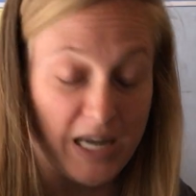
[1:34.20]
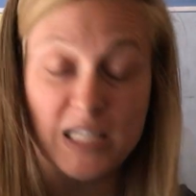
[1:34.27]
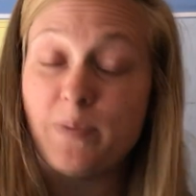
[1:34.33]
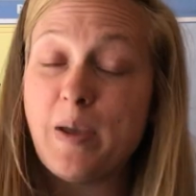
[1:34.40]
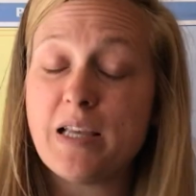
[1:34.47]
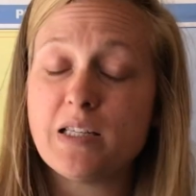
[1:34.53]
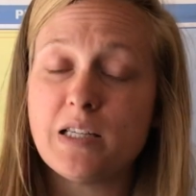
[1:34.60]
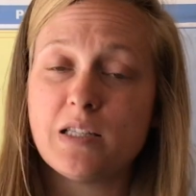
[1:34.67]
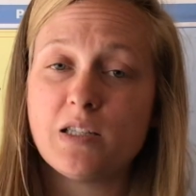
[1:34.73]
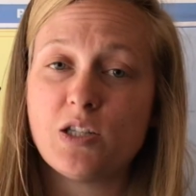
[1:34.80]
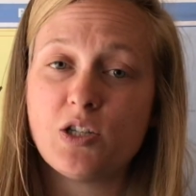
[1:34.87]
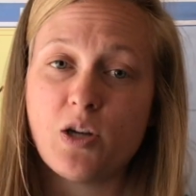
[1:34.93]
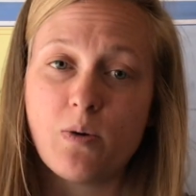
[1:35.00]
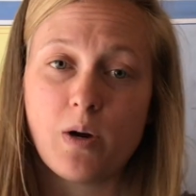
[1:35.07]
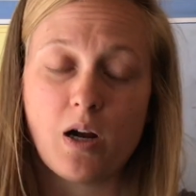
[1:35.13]
spaces to
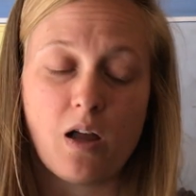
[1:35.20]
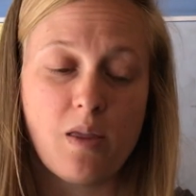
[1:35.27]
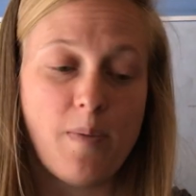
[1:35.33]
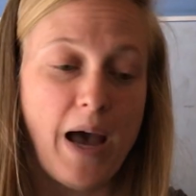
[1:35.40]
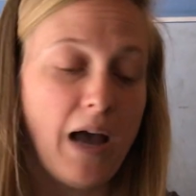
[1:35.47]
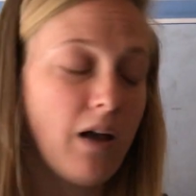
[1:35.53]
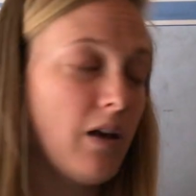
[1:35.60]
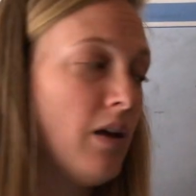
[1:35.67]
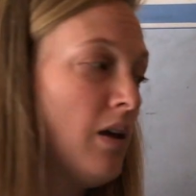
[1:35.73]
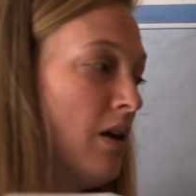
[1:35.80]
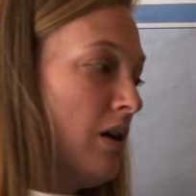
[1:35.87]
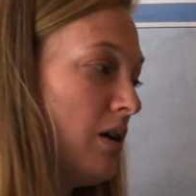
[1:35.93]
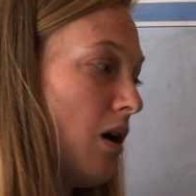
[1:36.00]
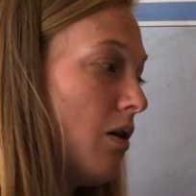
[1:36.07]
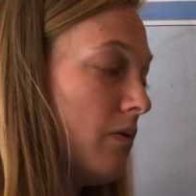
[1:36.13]
show work on the back.
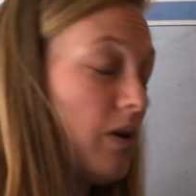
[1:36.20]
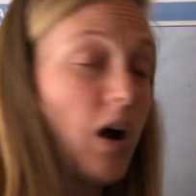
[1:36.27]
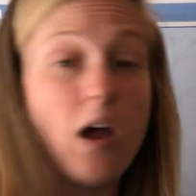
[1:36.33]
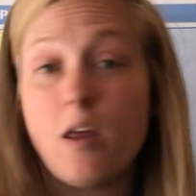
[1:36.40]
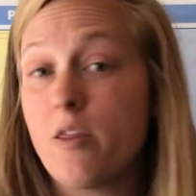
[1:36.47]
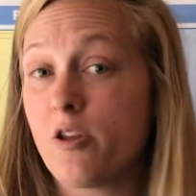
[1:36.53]
Overall,